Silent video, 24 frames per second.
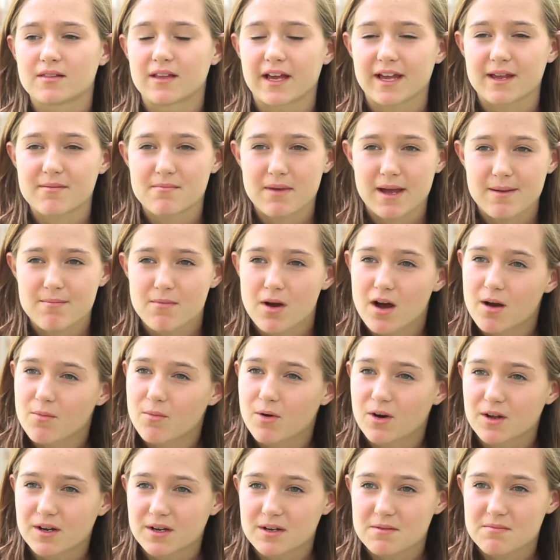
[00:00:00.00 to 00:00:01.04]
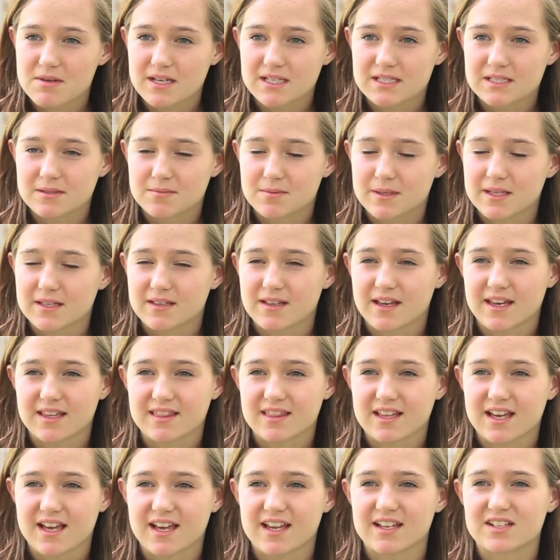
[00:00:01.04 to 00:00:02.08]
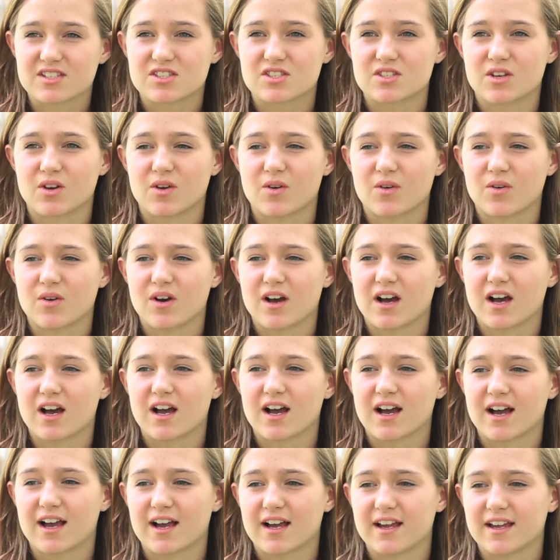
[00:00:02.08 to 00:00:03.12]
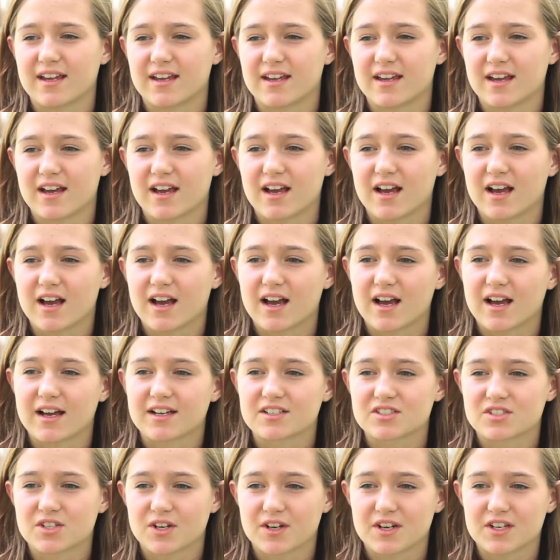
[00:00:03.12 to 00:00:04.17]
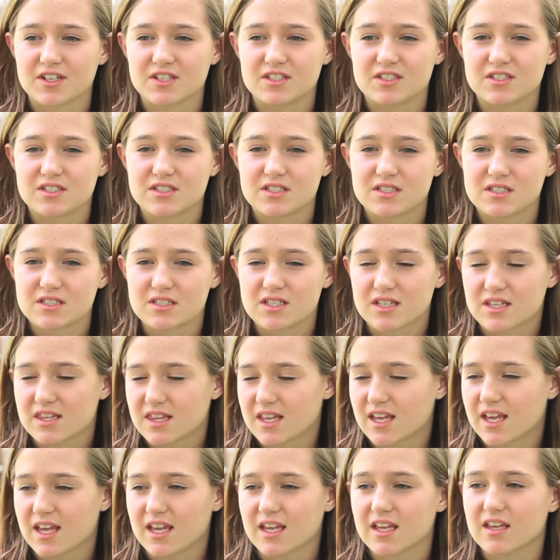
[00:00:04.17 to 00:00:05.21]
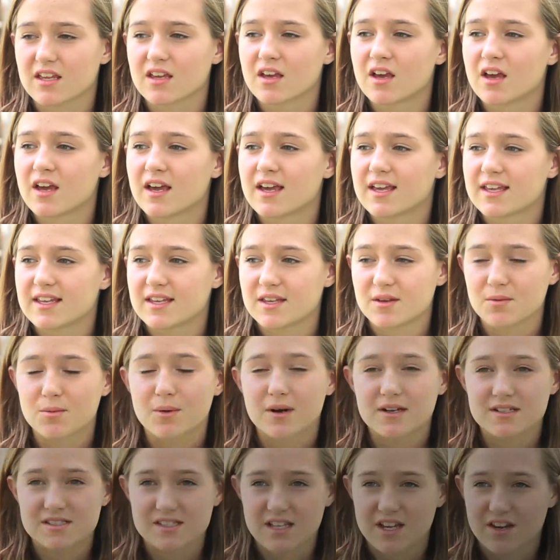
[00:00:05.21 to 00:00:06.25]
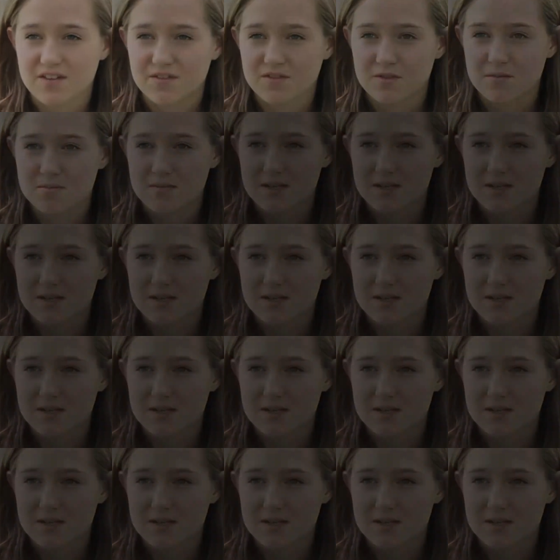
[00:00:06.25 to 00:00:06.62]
like my mom wanted me to be like that and so I I started to think he was there for